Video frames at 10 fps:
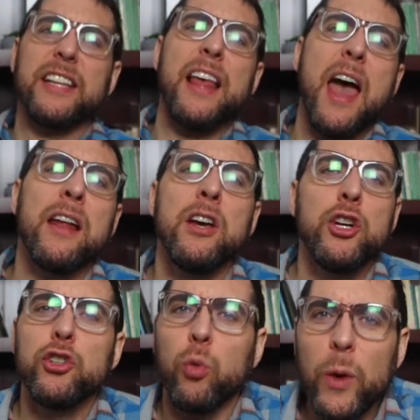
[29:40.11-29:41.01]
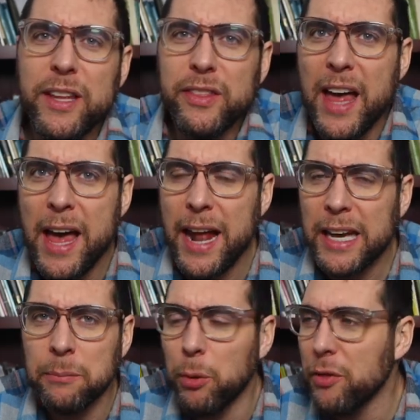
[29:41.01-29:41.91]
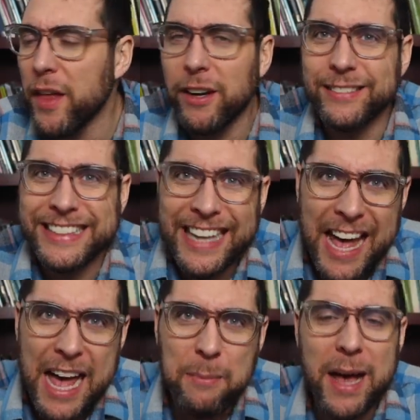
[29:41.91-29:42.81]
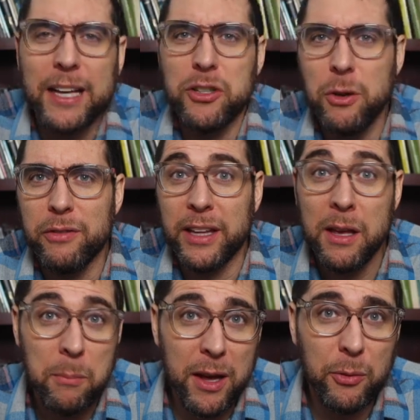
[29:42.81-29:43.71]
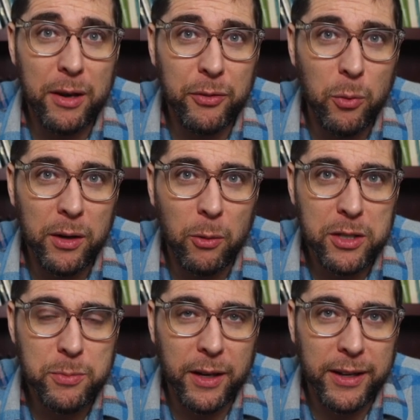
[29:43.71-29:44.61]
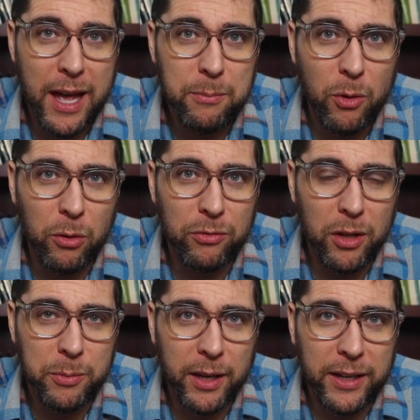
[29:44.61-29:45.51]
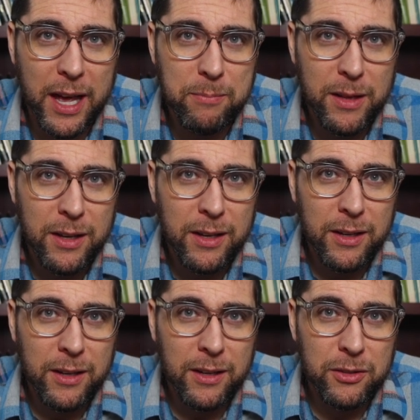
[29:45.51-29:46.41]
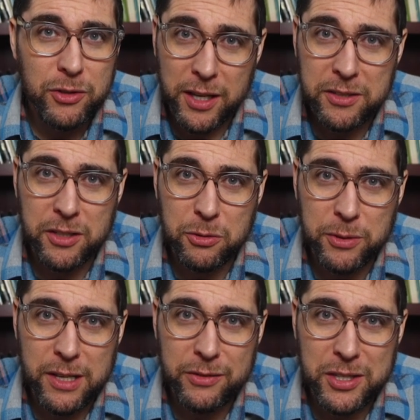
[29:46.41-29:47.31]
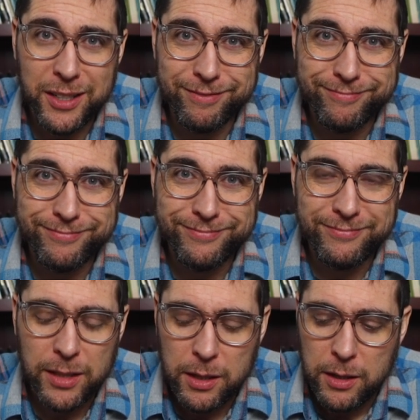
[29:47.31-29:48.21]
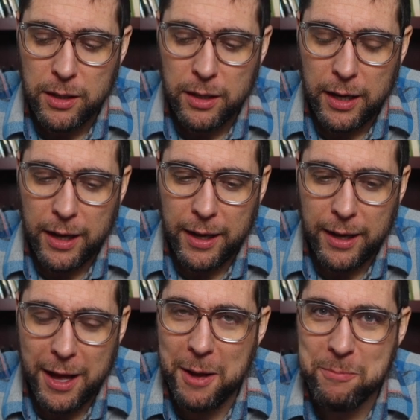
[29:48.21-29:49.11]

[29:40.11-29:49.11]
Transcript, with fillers: that, tweet that, I can put that on Gab, I can do everything. By the way, if you want to watch me on Gab or follow me on Gab, Genesis 317. Uh, I'm